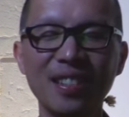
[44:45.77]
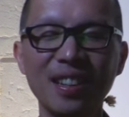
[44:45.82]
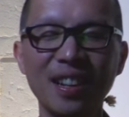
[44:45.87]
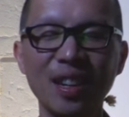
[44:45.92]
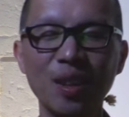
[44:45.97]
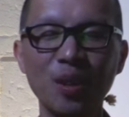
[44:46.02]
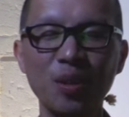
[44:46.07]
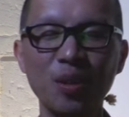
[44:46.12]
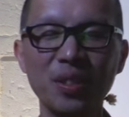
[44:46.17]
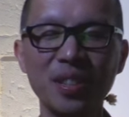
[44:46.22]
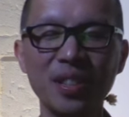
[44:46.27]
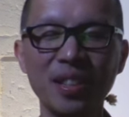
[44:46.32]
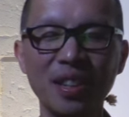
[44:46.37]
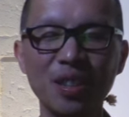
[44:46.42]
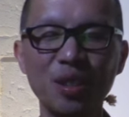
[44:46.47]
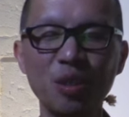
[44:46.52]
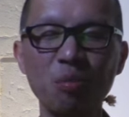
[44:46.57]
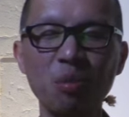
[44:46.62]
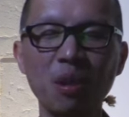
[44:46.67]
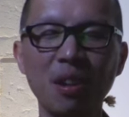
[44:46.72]
I always like
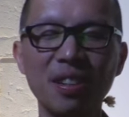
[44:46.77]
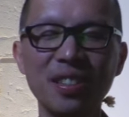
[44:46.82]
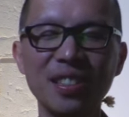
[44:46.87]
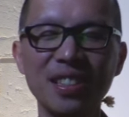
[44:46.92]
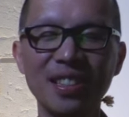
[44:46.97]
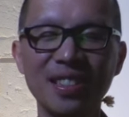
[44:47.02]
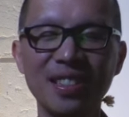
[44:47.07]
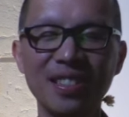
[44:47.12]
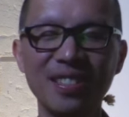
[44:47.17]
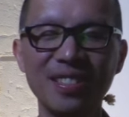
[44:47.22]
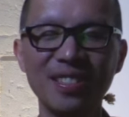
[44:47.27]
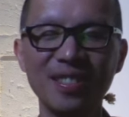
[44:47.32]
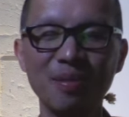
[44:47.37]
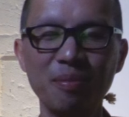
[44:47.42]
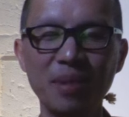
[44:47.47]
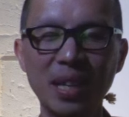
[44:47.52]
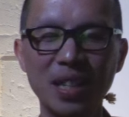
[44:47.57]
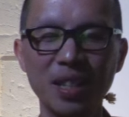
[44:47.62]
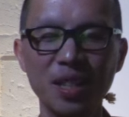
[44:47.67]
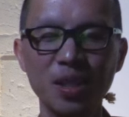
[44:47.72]
to pause and
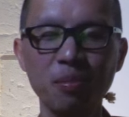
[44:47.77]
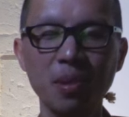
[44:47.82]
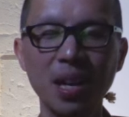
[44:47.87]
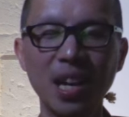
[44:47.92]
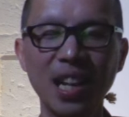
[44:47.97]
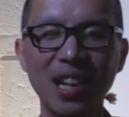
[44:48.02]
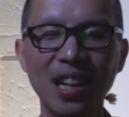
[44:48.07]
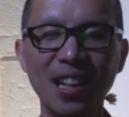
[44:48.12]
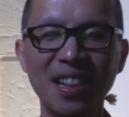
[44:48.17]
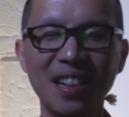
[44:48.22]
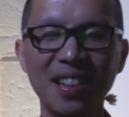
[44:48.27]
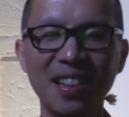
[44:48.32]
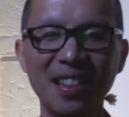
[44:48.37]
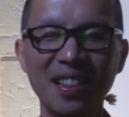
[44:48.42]
make a smile,